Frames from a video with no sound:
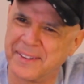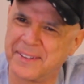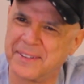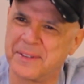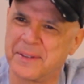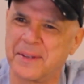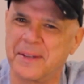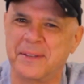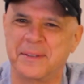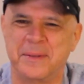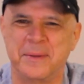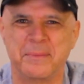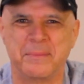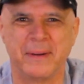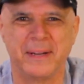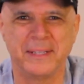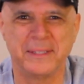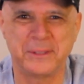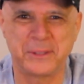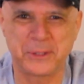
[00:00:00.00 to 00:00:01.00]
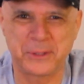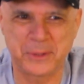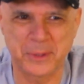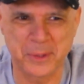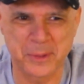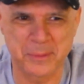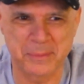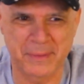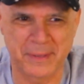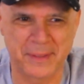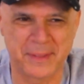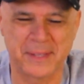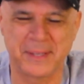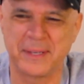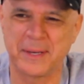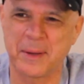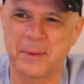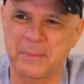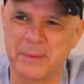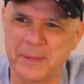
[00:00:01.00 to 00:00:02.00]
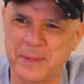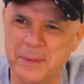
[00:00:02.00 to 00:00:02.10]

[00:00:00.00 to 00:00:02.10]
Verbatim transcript: you might shoot me. The number